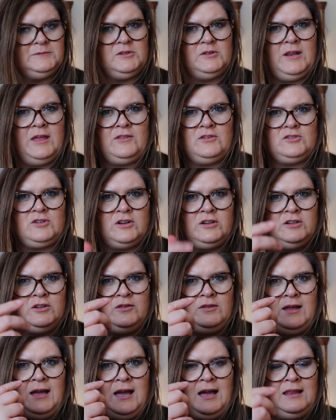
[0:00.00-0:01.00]
So now they're starting to
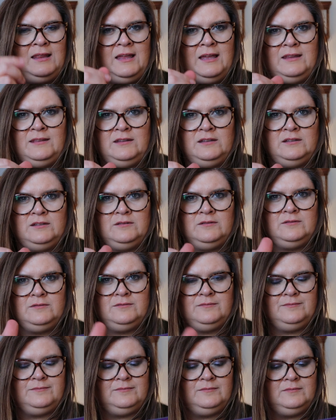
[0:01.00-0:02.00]
do the highlight and
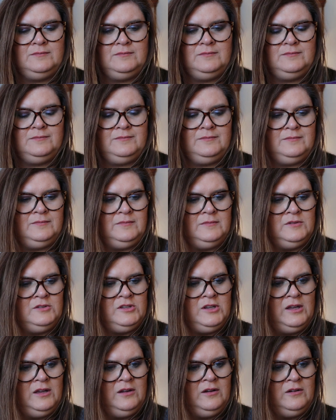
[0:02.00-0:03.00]

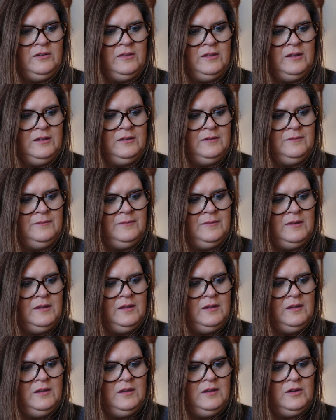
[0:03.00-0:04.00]
the
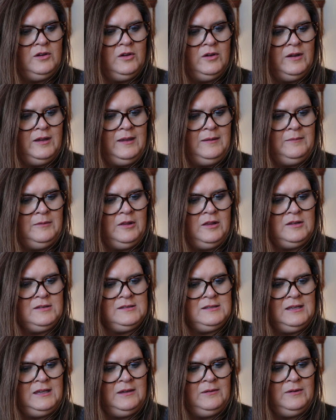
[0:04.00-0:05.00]
cream,
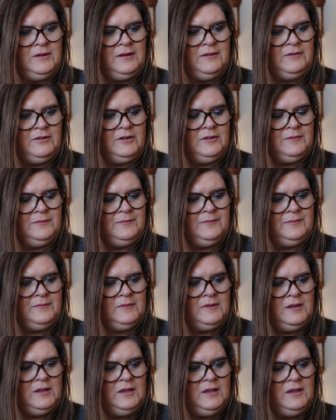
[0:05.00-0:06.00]
glossy, whatever,
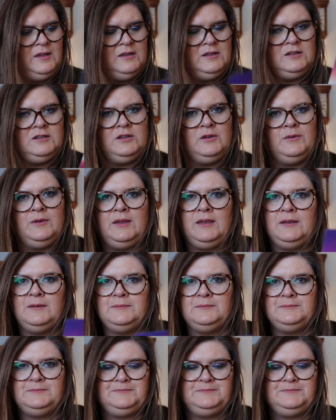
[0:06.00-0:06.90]
dewy.